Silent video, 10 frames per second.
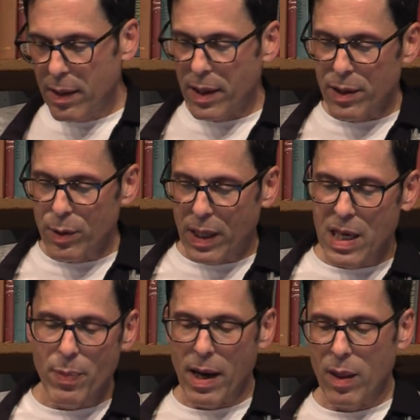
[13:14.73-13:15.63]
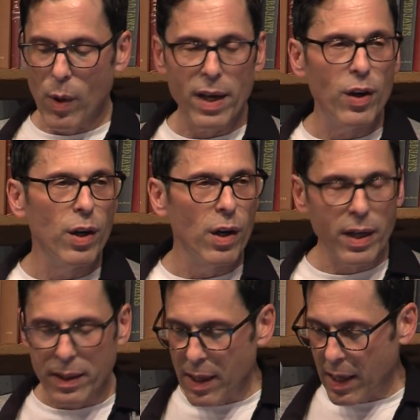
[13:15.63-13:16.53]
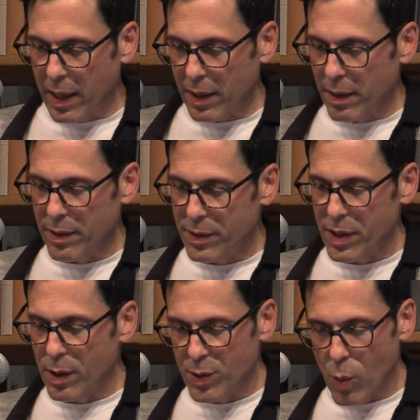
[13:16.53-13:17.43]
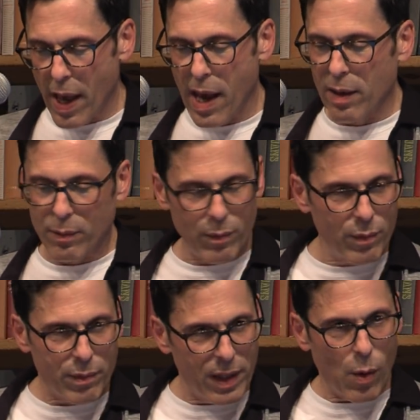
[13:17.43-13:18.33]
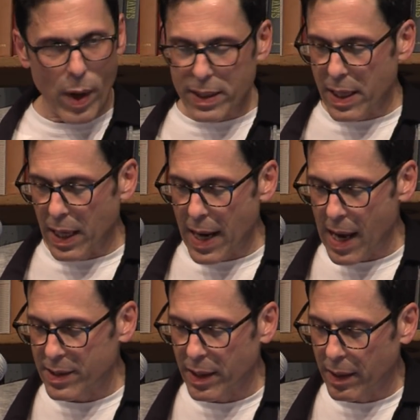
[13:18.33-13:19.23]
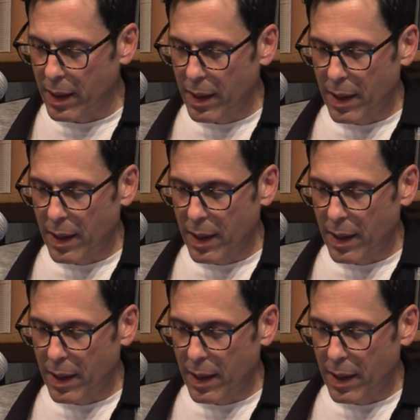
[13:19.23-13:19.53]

they knew to keep out of the way of the hook and not get in the singer's way, and when to hit an accent.